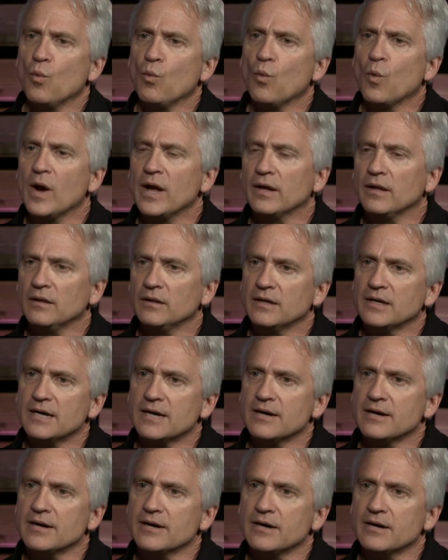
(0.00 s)
Well,
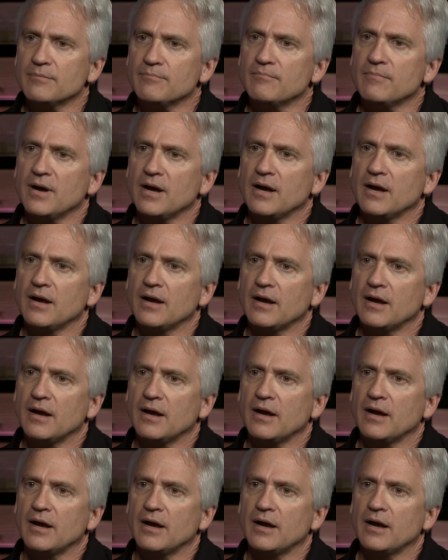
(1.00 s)
um,
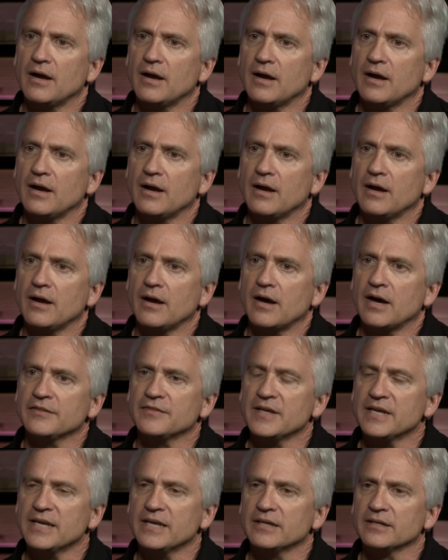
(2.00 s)
I
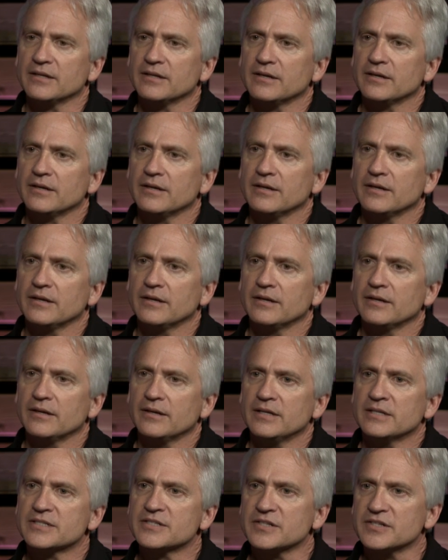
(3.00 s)
think it
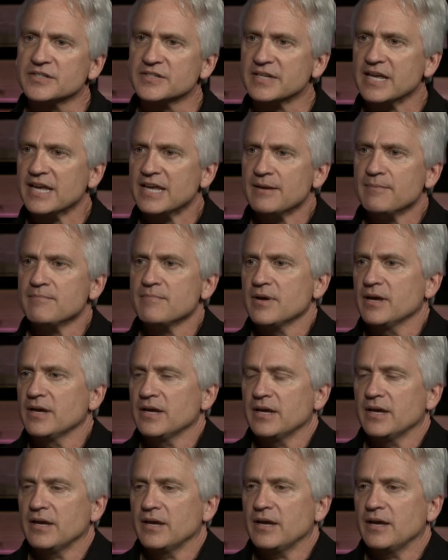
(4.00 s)
is the same
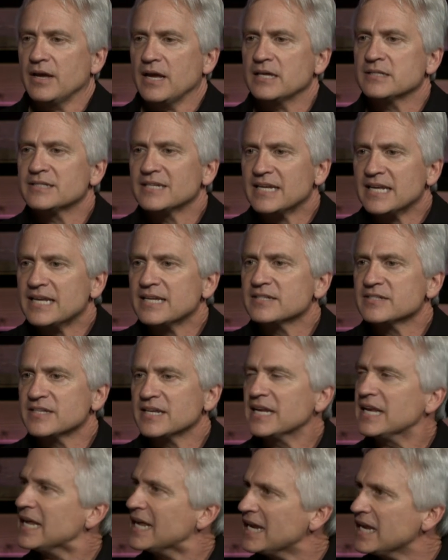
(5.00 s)
as it is
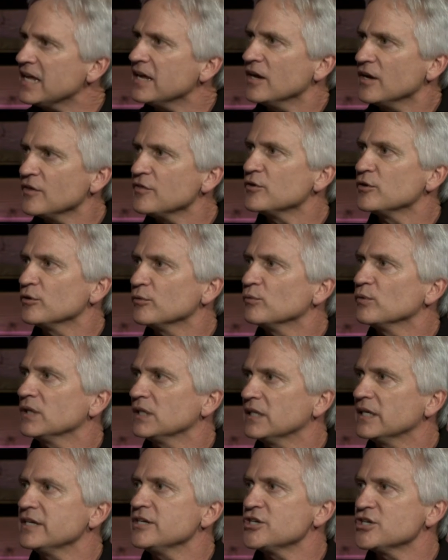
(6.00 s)
in any other
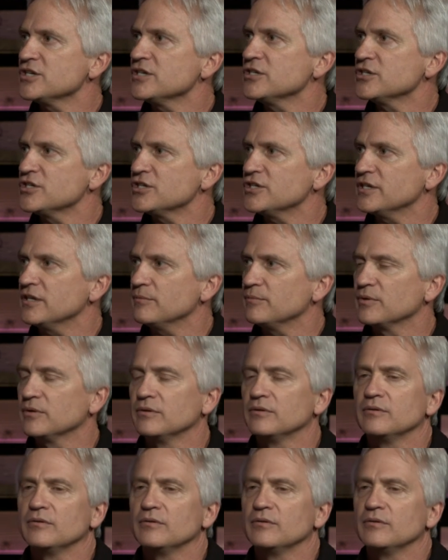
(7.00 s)
relationship.